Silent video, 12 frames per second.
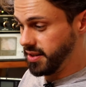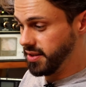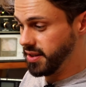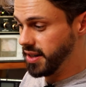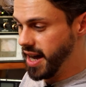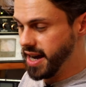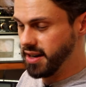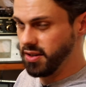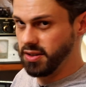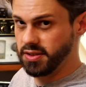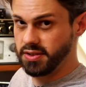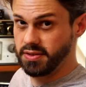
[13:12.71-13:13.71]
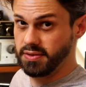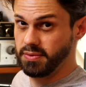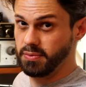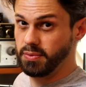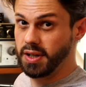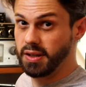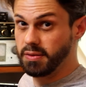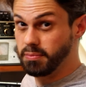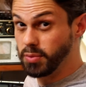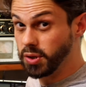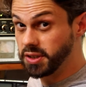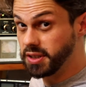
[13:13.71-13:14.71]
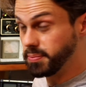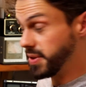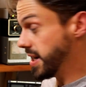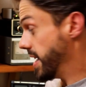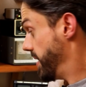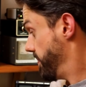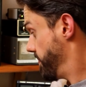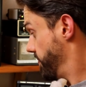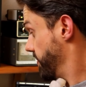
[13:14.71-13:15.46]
the line loss will multiply.